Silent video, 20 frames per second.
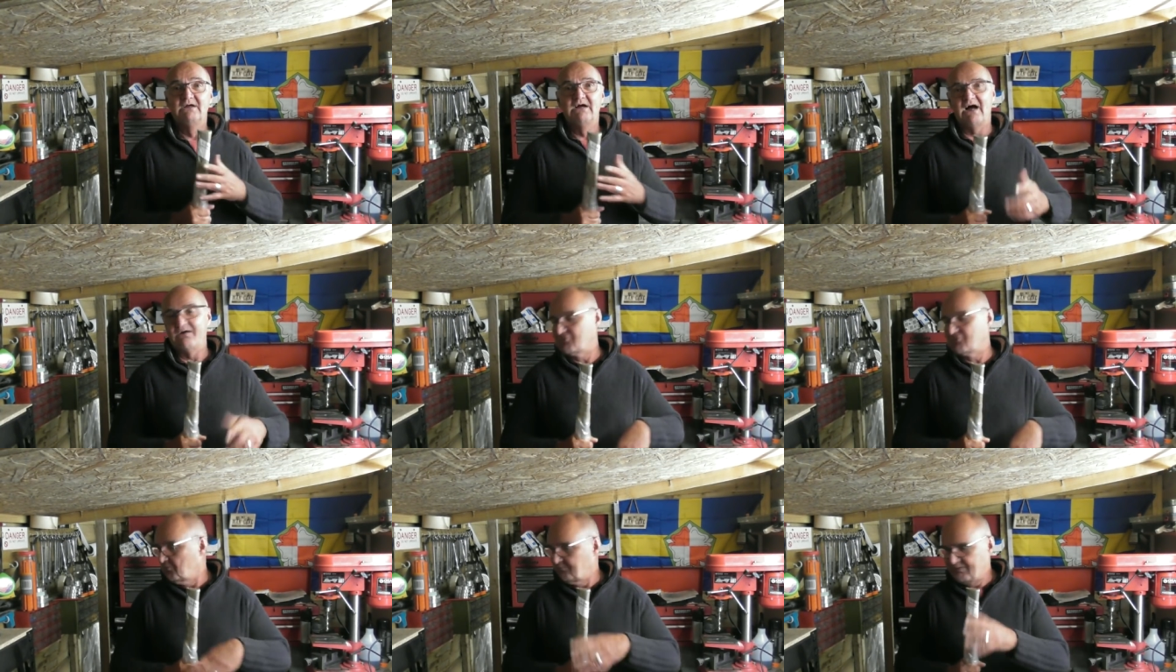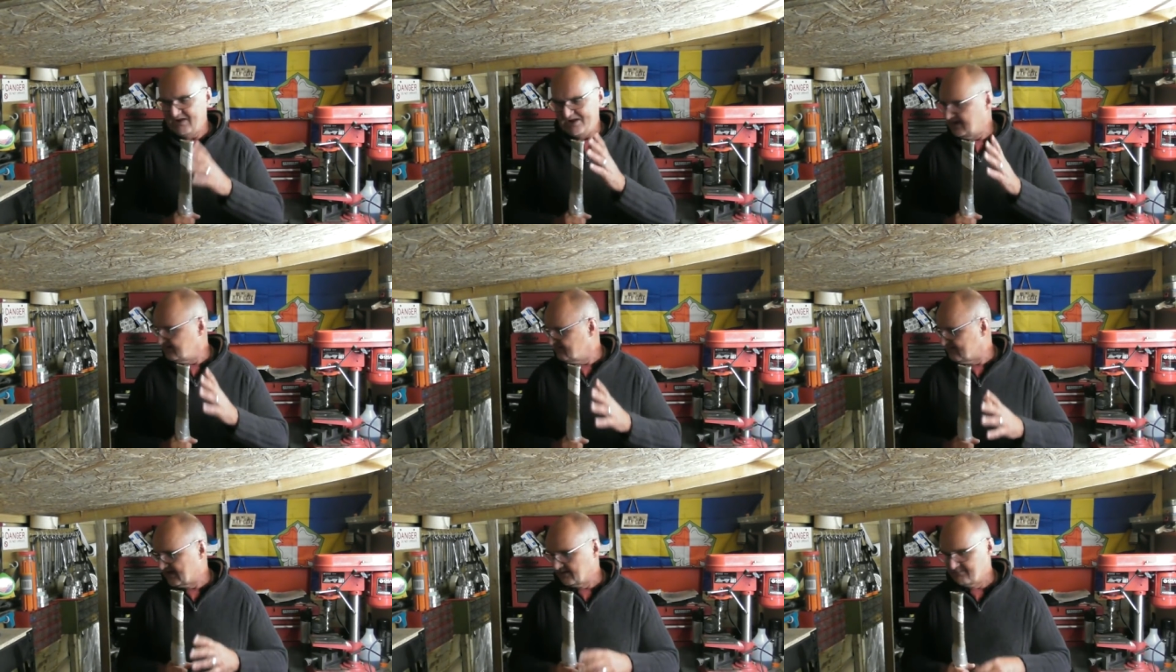I've got
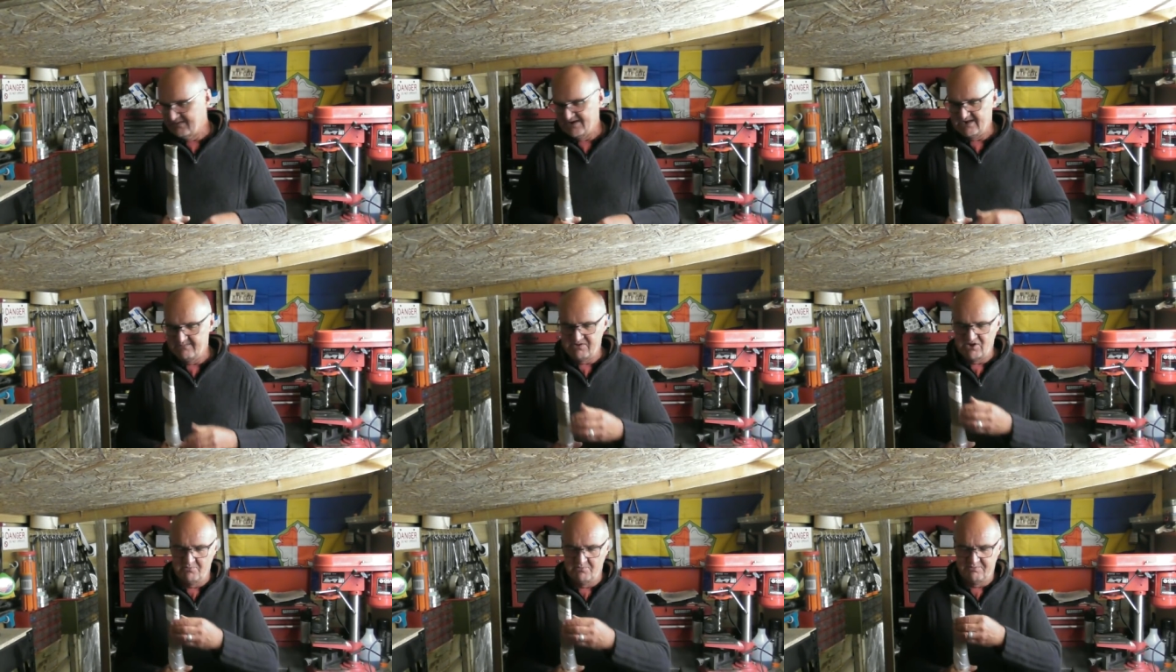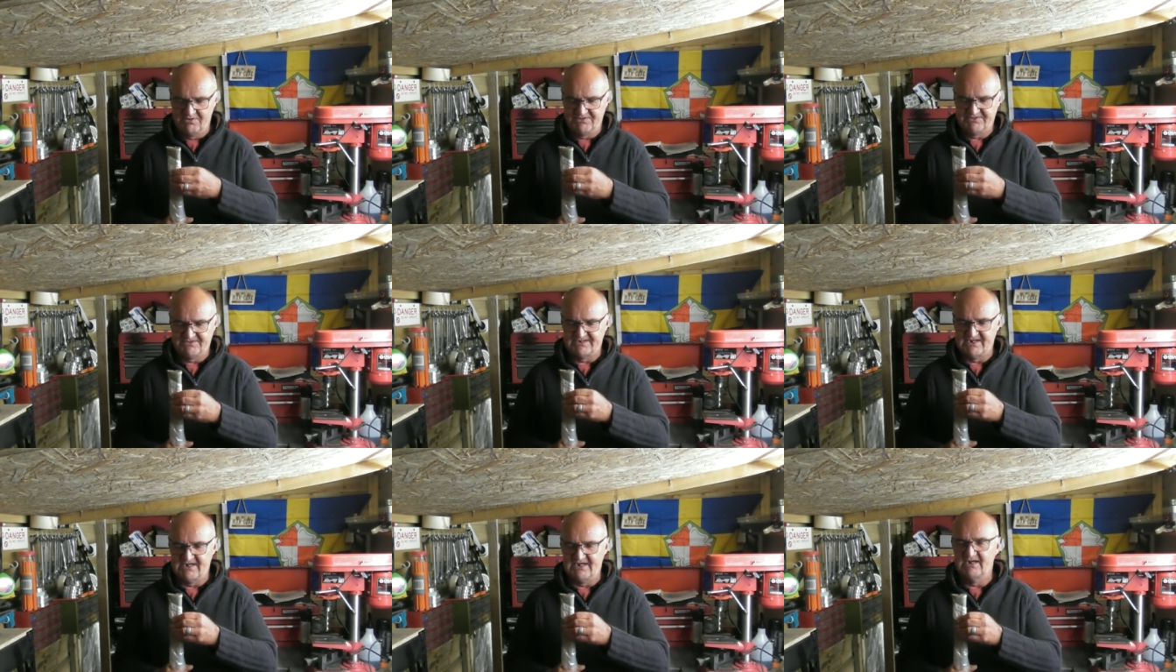plenty of aluminium here
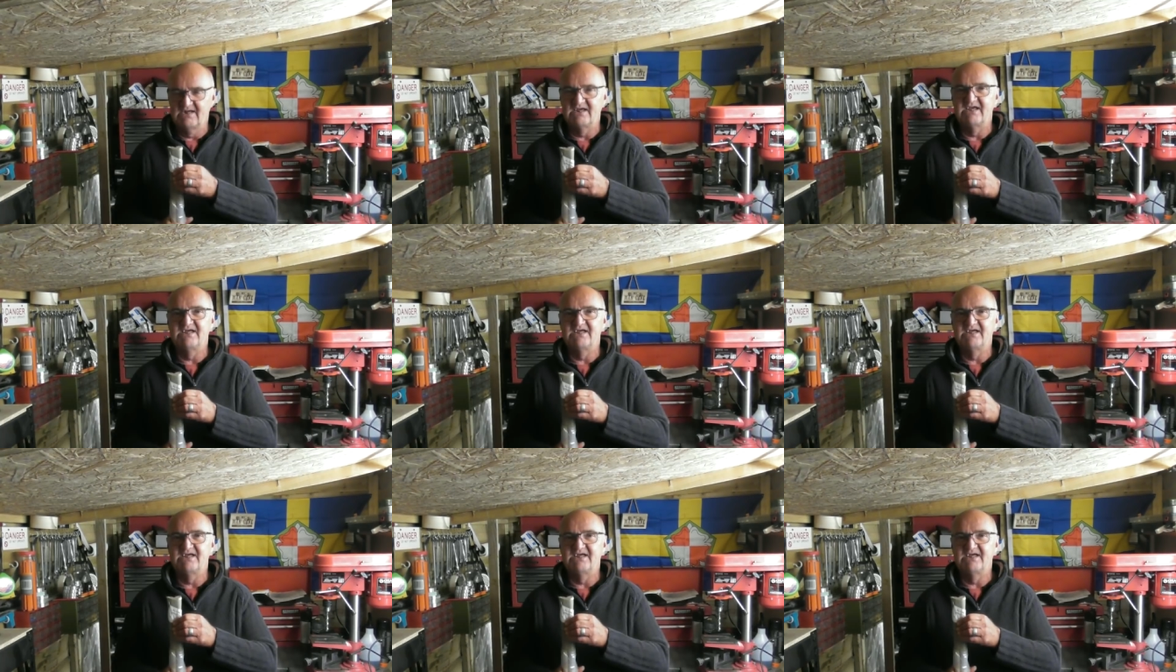but uh,